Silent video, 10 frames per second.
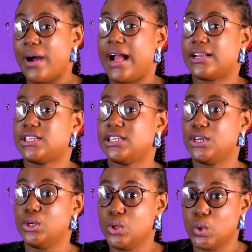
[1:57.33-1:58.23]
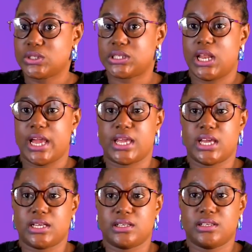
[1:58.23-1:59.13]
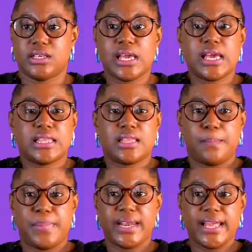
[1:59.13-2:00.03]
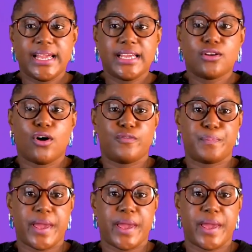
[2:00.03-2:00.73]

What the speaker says: actually looks like. The plane of